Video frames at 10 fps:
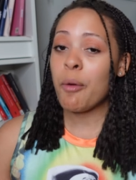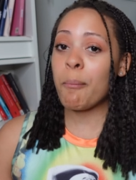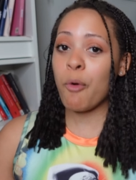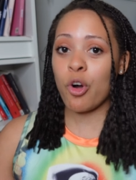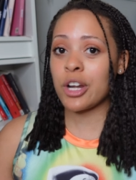
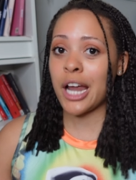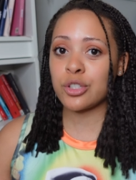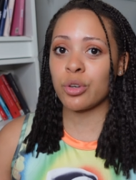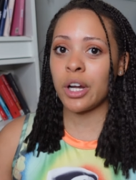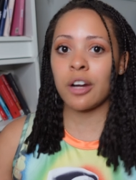more
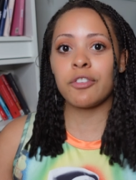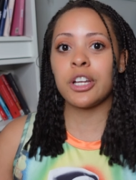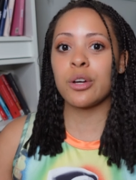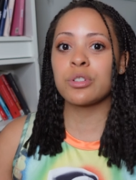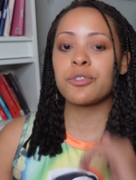natural hair
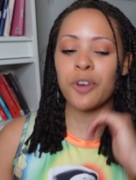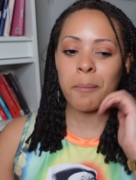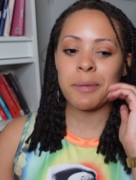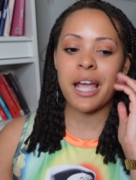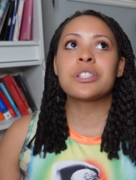videos
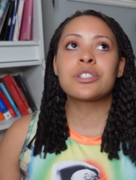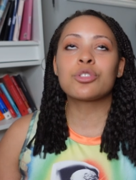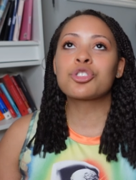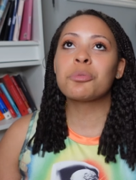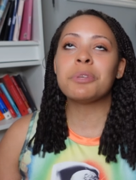from me. The
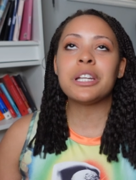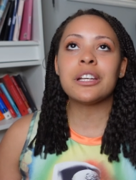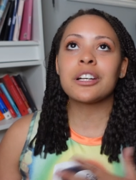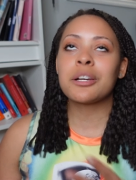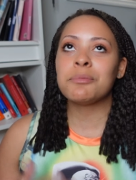social
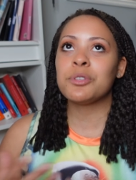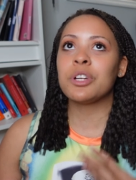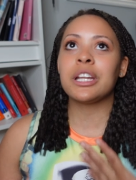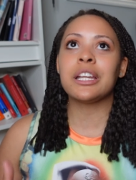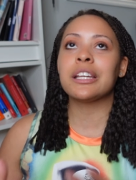media
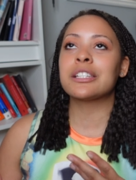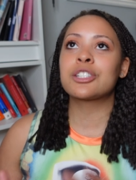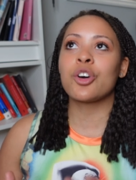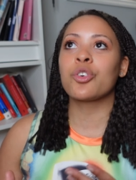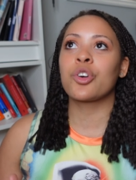community is
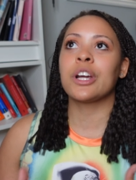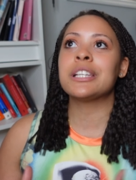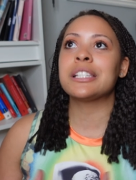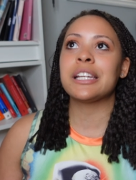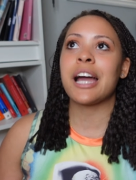so
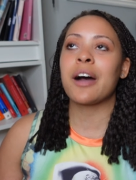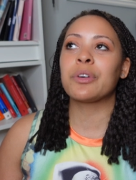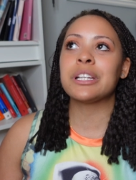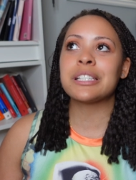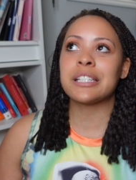crazy how
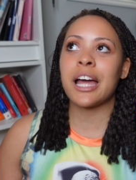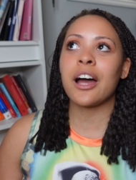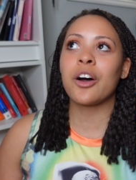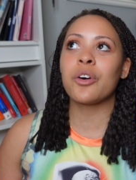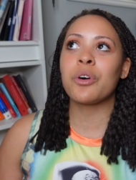it is
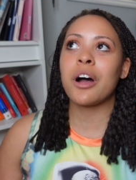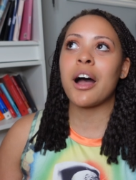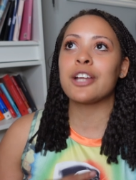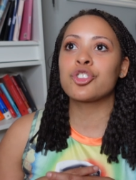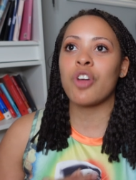now.
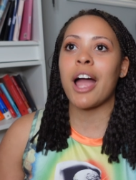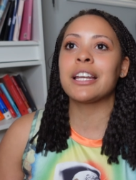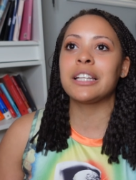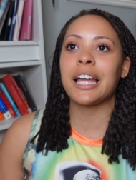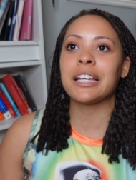I try
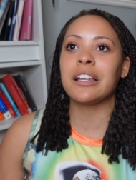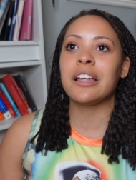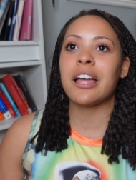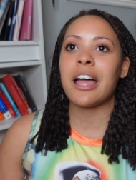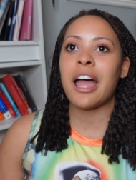to like
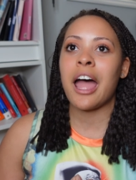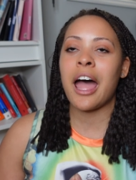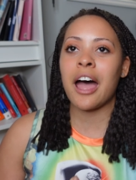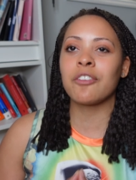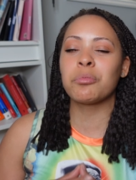
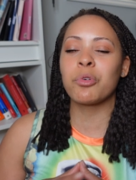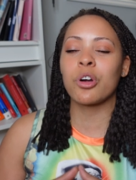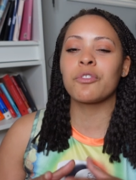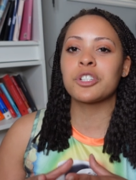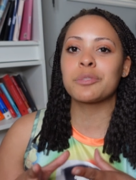have
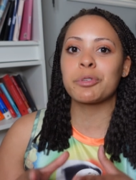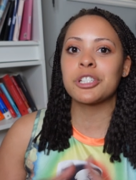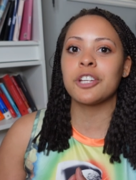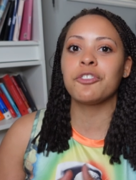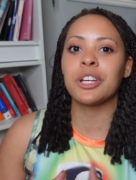more of a
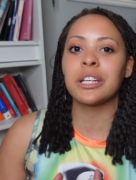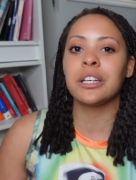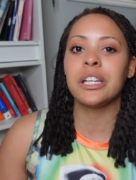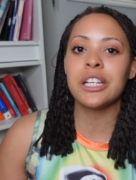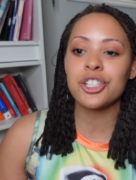specific
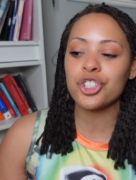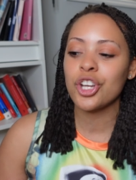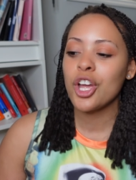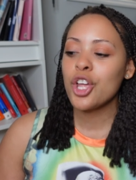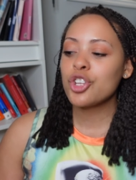
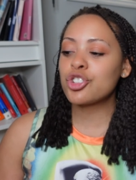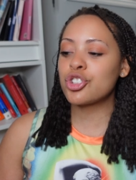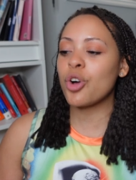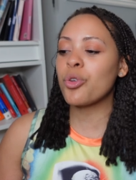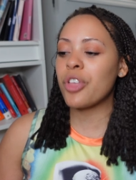niche
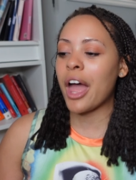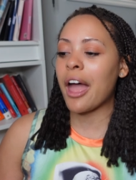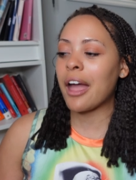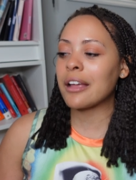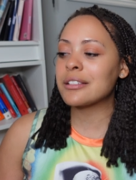so
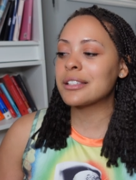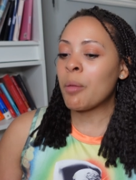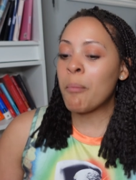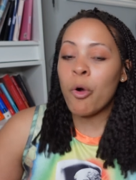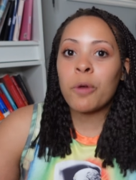that
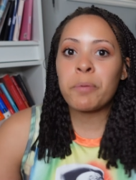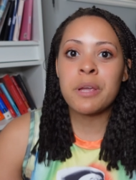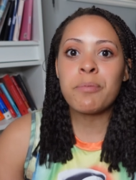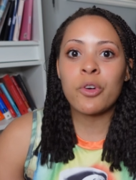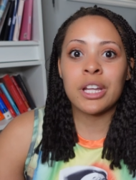more
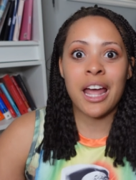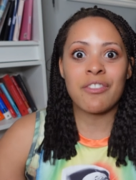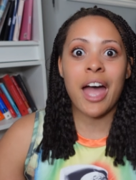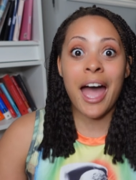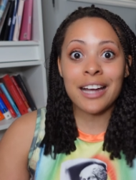people can
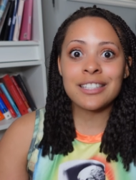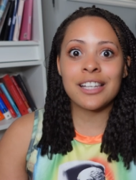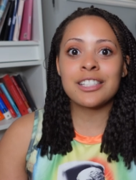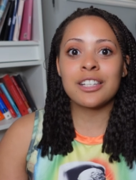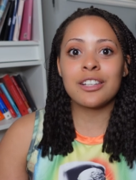have
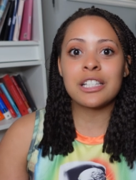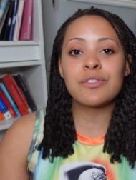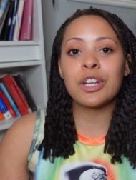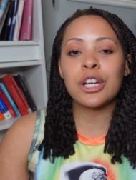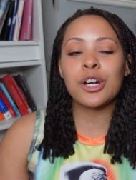access to these
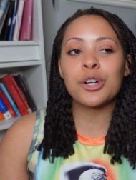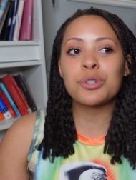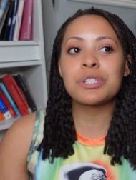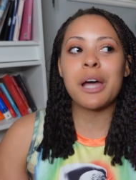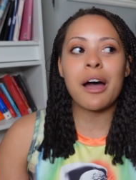videos